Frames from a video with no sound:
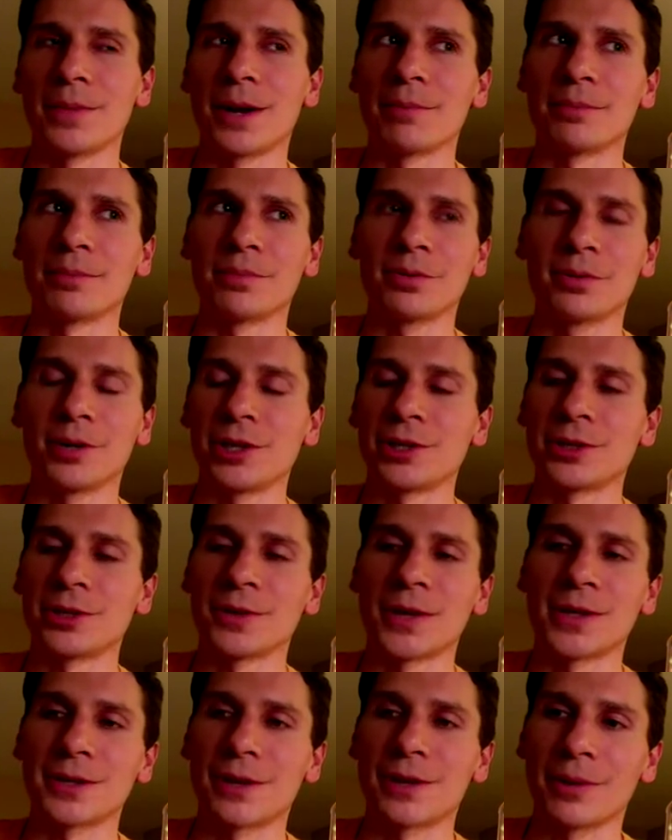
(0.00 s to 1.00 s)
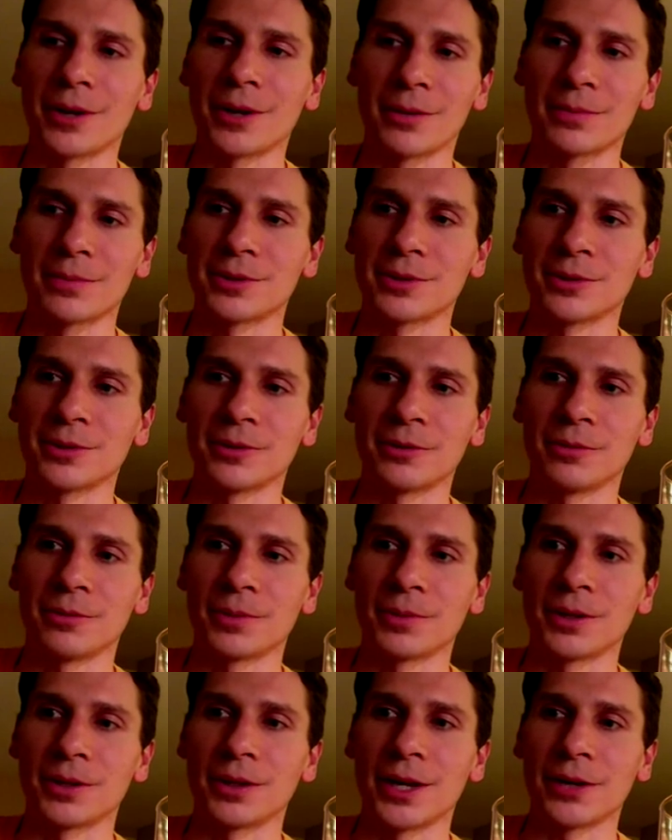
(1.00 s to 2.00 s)
I'm pretty sure that's coming up
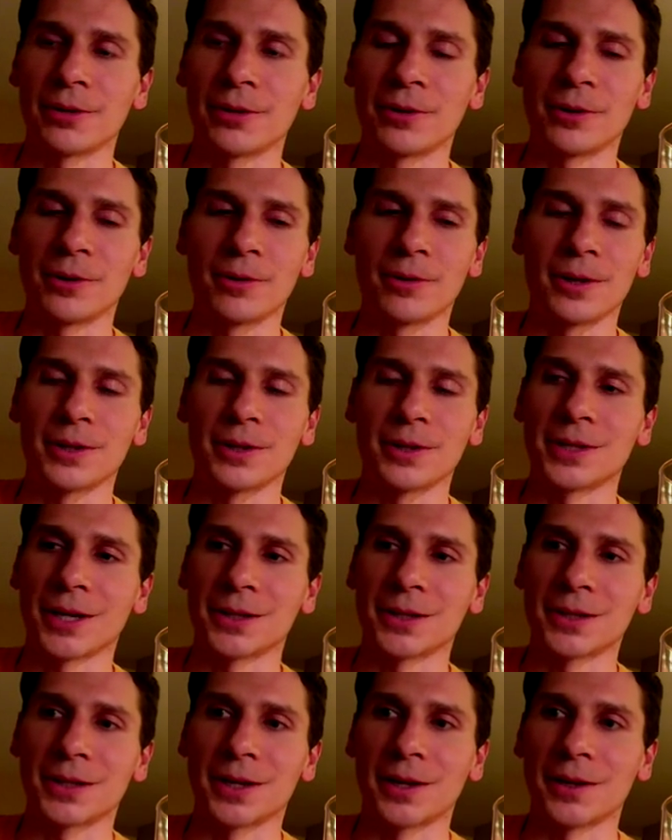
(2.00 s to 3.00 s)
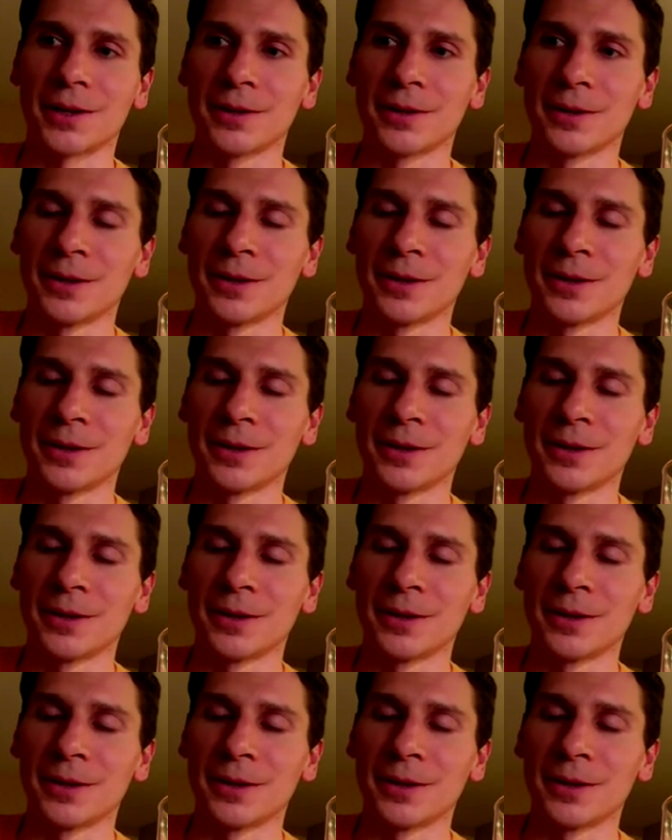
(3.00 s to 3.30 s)
soon, but I don't know the exact day.